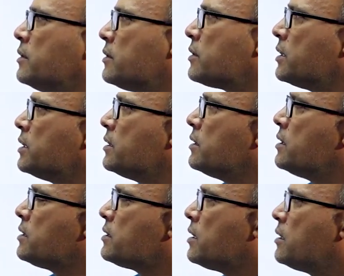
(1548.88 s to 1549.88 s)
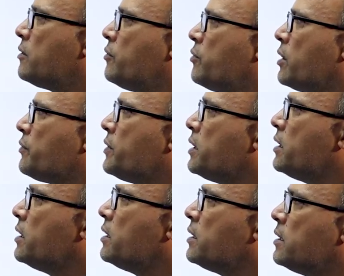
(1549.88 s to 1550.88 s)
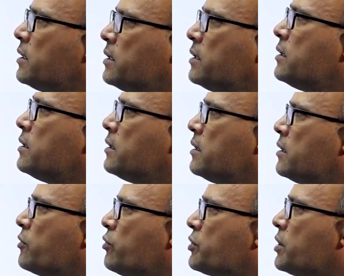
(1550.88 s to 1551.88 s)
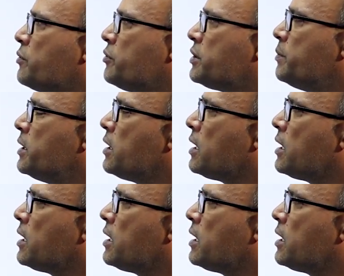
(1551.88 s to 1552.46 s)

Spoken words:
So this is the one of the question which been